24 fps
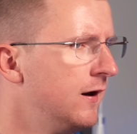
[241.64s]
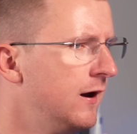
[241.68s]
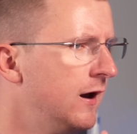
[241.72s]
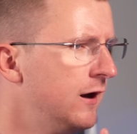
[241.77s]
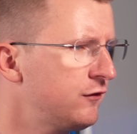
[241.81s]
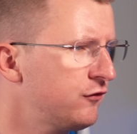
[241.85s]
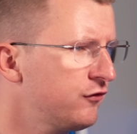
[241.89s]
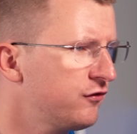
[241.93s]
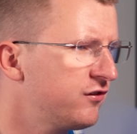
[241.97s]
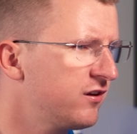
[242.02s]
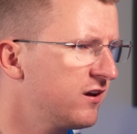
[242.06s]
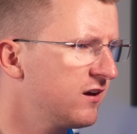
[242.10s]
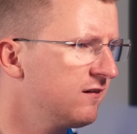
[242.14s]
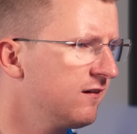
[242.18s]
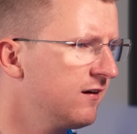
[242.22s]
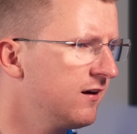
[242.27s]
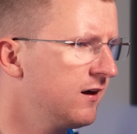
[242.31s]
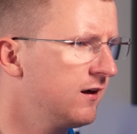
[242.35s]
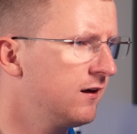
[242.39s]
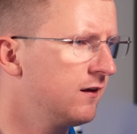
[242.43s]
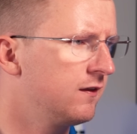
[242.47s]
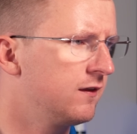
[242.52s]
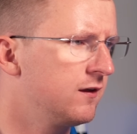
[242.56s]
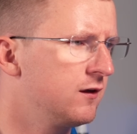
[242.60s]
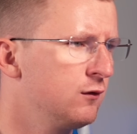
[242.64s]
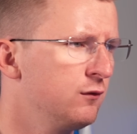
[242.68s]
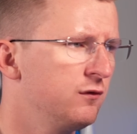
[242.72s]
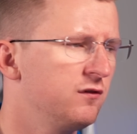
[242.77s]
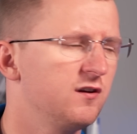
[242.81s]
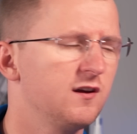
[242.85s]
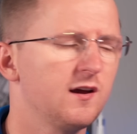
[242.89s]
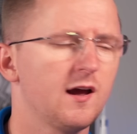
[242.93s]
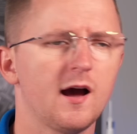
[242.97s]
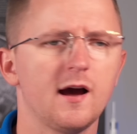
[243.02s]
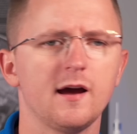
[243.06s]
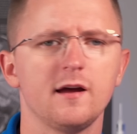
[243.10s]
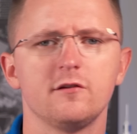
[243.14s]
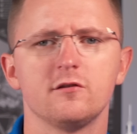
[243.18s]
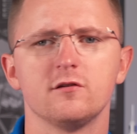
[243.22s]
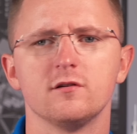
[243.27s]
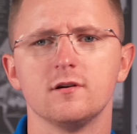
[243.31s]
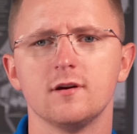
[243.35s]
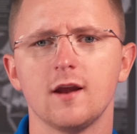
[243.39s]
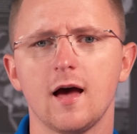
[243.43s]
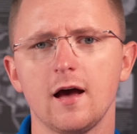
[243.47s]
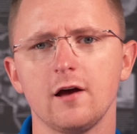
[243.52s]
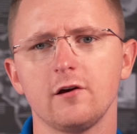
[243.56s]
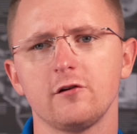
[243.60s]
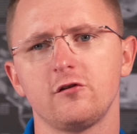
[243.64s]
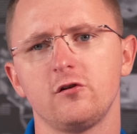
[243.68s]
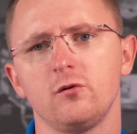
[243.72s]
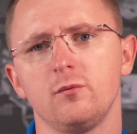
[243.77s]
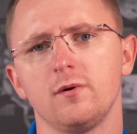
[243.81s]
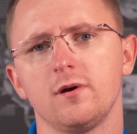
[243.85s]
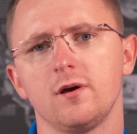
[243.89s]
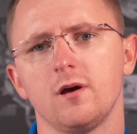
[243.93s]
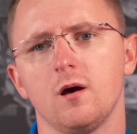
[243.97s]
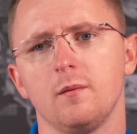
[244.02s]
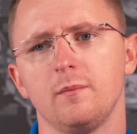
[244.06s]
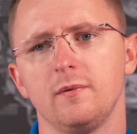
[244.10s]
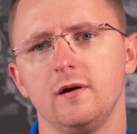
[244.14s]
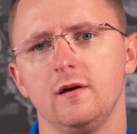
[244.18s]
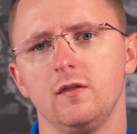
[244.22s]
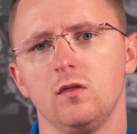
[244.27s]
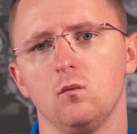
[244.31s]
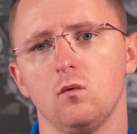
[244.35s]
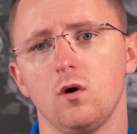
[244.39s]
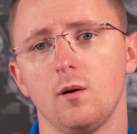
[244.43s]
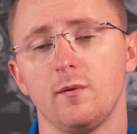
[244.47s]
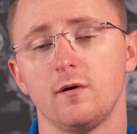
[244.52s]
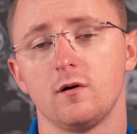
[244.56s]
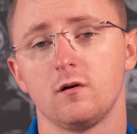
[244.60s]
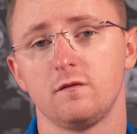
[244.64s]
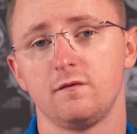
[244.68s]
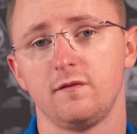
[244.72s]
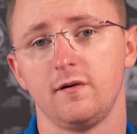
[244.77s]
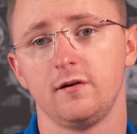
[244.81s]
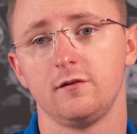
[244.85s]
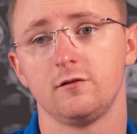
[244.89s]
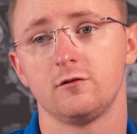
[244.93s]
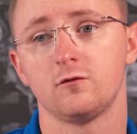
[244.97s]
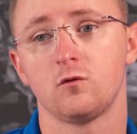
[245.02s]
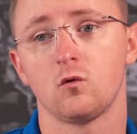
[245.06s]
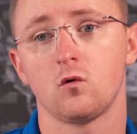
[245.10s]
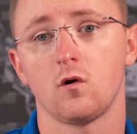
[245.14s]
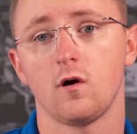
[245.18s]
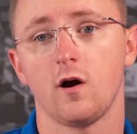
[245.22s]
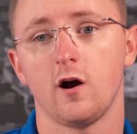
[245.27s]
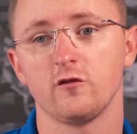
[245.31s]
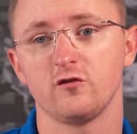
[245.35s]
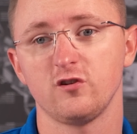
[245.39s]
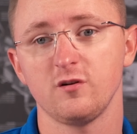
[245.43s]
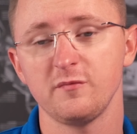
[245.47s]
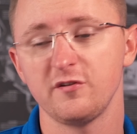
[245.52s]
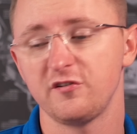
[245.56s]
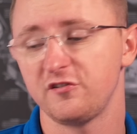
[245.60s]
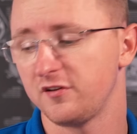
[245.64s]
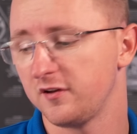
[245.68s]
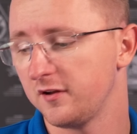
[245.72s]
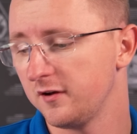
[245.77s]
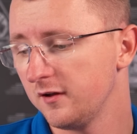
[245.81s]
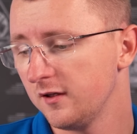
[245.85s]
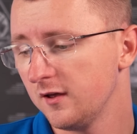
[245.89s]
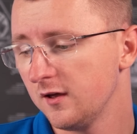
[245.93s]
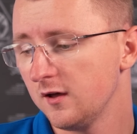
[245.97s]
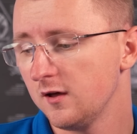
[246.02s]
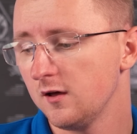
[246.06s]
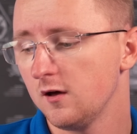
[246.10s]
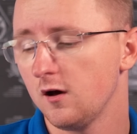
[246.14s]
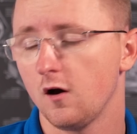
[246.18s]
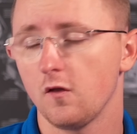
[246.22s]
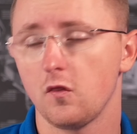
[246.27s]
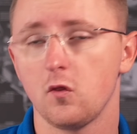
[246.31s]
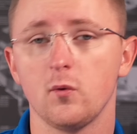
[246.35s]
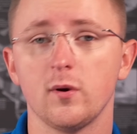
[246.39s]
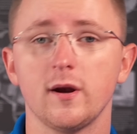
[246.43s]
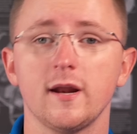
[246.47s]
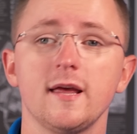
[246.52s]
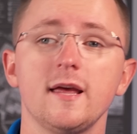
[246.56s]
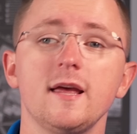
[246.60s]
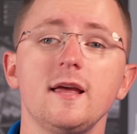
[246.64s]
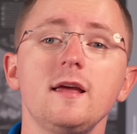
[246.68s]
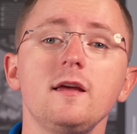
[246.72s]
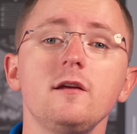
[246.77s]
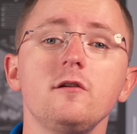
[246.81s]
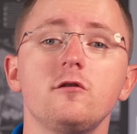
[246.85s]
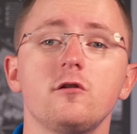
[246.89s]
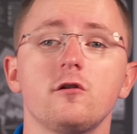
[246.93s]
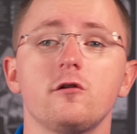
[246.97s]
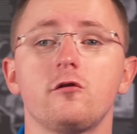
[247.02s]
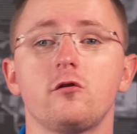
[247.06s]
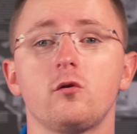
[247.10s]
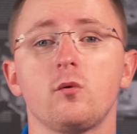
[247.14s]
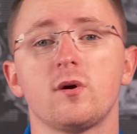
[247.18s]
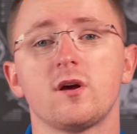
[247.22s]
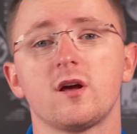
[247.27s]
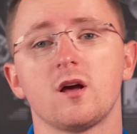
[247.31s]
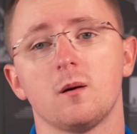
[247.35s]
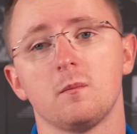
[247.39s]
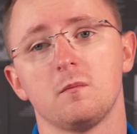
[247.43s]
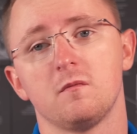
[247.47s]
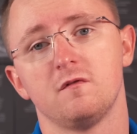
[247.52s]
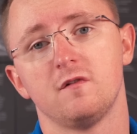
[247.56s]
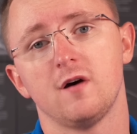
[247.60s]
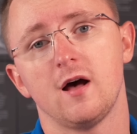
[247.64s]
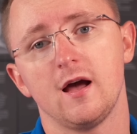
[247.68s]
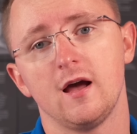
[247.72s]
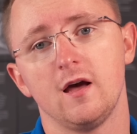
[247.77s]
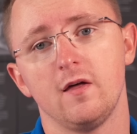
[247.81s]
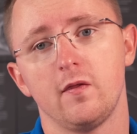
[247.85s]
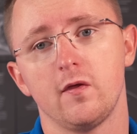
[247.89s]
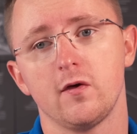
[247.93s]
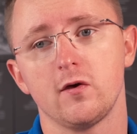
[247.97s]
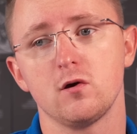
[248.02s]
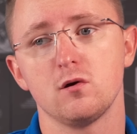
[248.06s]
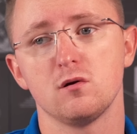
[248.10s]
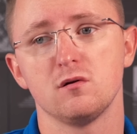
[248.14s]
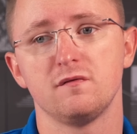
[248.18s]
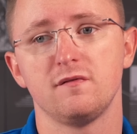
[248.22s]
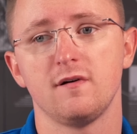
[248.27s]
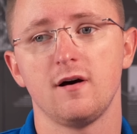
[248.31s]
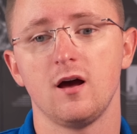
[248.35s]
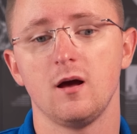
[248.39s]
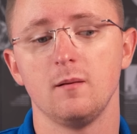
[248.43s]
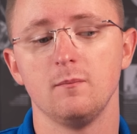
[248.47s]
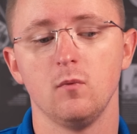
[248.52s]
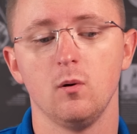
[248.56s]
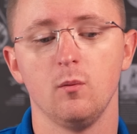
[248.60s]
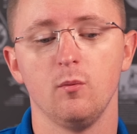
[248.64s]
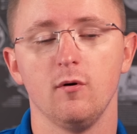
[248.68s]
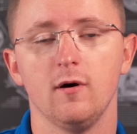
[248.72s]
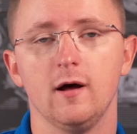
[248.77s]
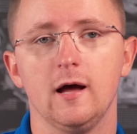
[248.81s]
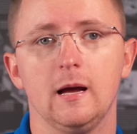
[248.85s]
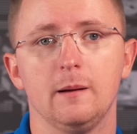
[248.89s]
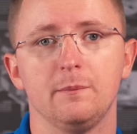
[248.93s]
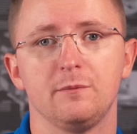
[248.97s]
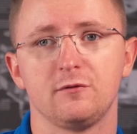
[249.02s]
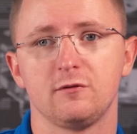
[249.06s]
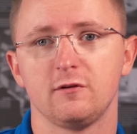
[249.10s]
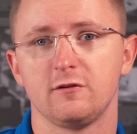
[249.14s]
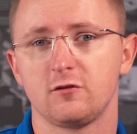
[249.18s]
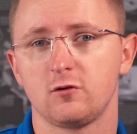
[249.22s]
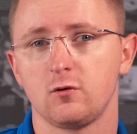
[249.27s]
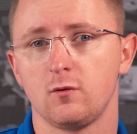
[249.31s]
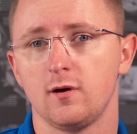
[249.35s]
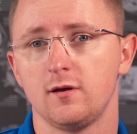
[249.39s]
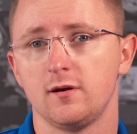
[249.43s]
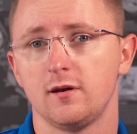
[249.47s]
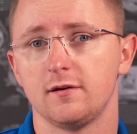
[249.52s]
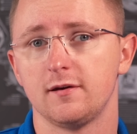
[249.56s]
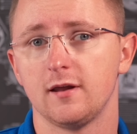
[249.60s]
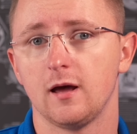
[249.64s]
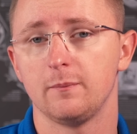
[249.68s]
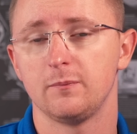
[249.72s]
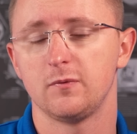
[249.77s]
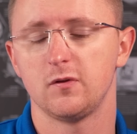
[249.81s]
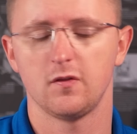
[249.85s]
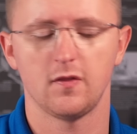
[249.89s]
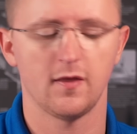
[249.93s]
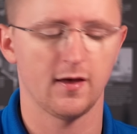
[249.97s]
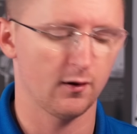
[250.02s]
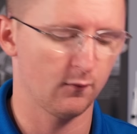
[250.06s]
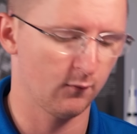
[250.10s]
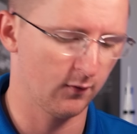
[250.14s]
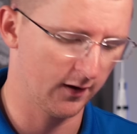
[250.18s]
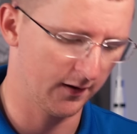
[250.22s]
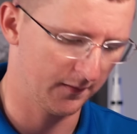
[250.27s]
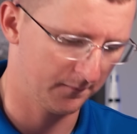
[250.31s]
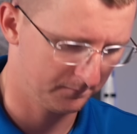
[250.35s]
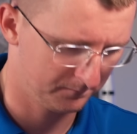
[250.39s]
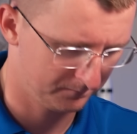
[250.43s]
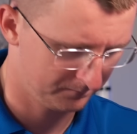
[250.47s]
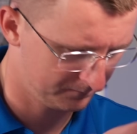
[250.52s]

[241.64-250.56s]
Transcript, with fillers: Interestingly, the UCI is not showing up in the web interface for our Dream Machine, although it is showing up via the UniFi mobile app. So let's go ahead and adopt it that way.